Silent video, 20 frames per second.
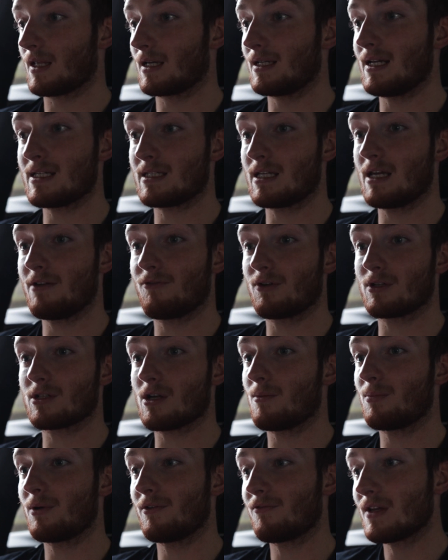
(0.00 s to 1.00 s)
let's say, for
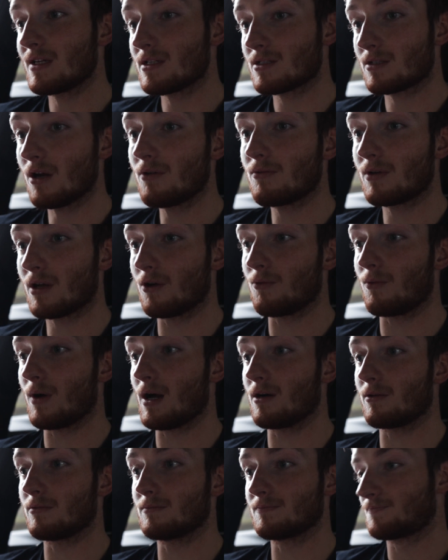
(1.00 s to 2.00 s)
example, if things don't go
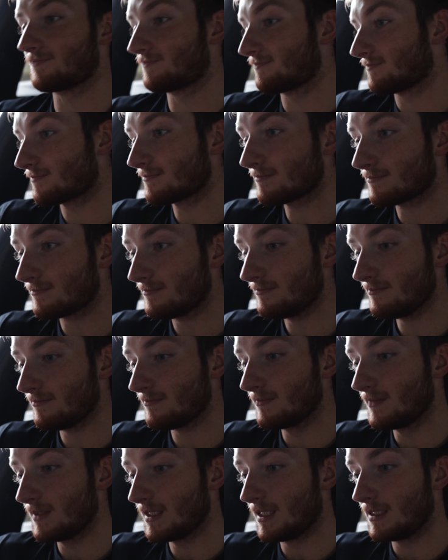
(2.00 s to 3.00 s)
well,
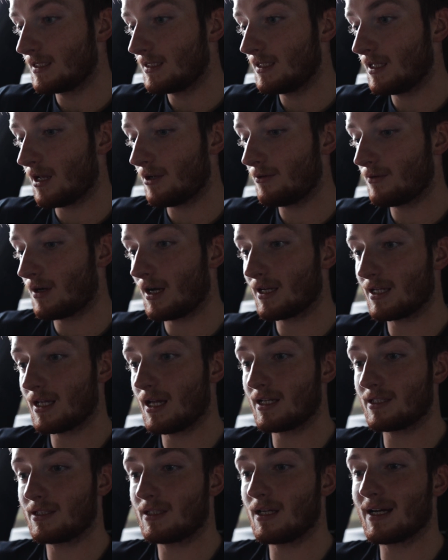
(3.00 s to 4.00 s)
you know,
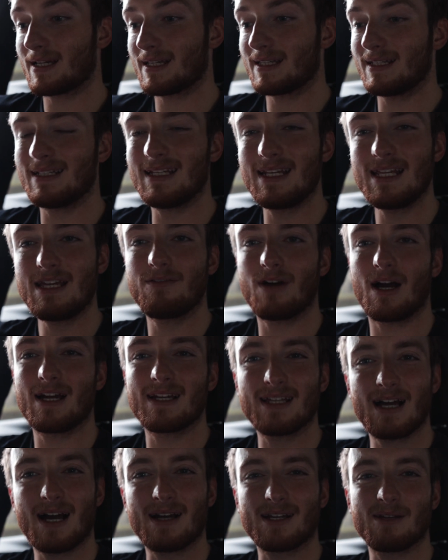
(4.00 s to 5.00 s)
I can
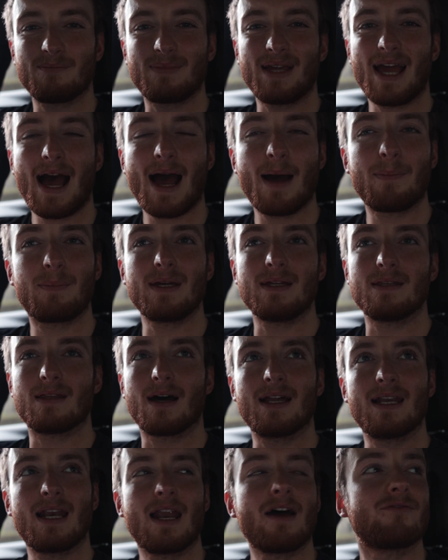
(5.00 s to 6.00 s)
be happy
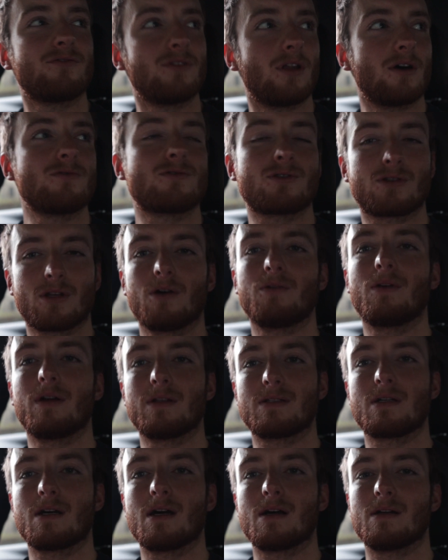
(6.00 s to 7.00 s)
that I left no stone
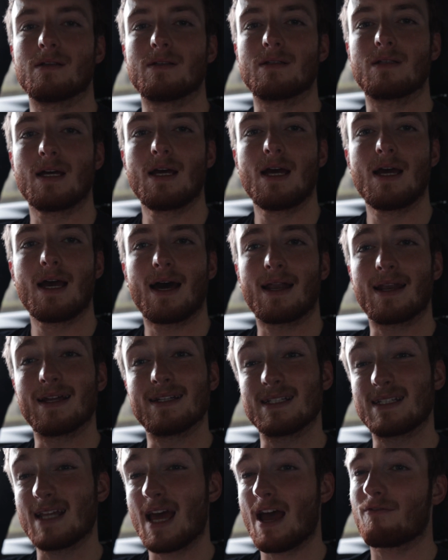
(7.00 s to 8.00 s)
unturned and I
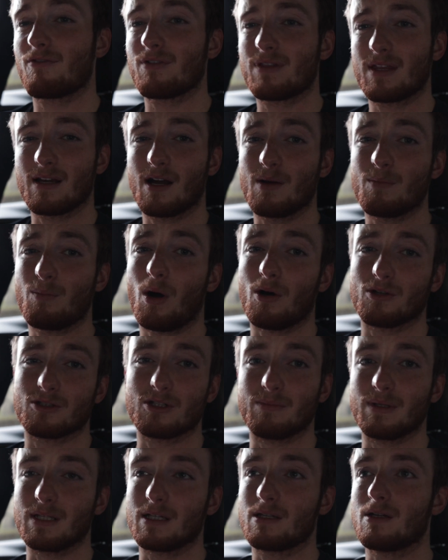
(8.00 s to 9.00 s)
did everything I
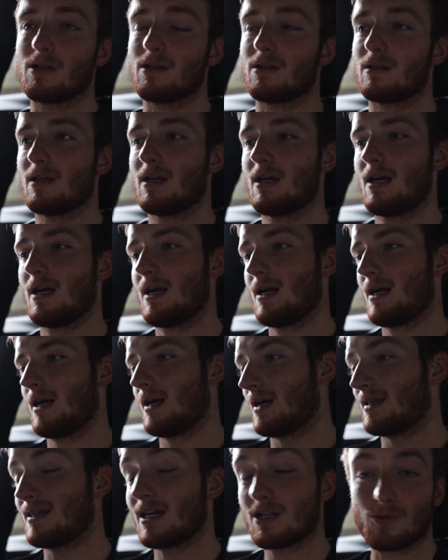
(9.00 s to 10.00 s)
possibly could.
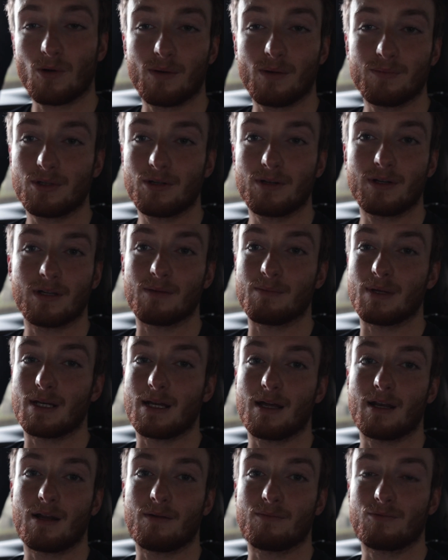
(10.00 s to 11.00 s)
And that's what I'm doing at the
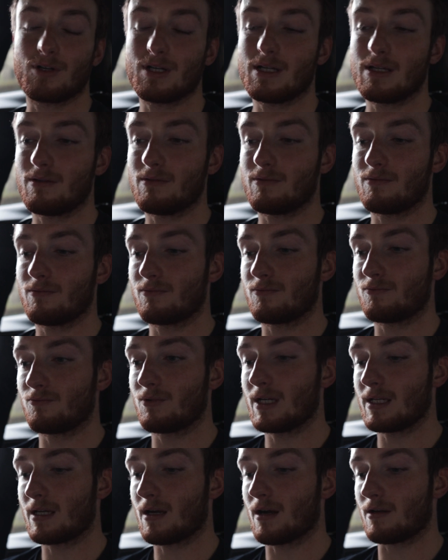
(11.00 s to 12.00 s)
minute. And I'm really,
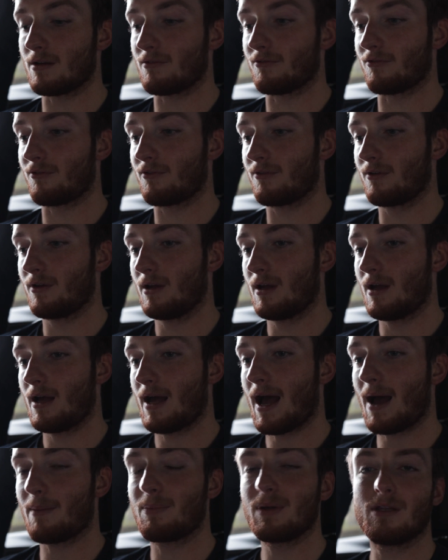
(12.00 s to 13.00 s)
really kind of
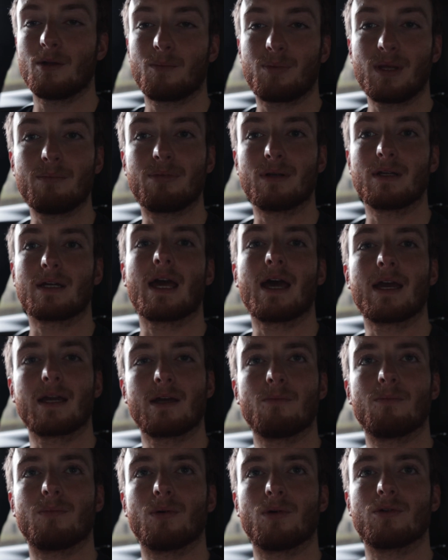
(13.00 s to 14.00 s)
happy that people are getting
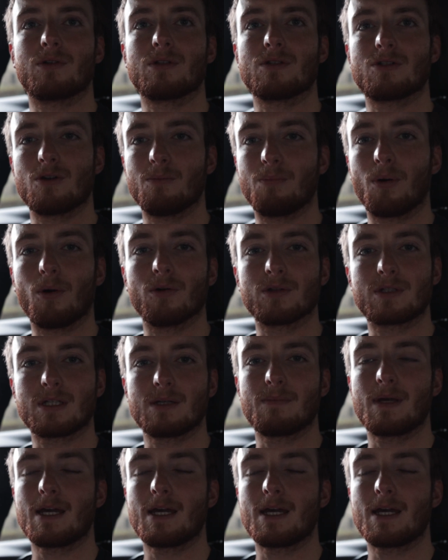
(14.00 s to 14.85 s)
on board and supporting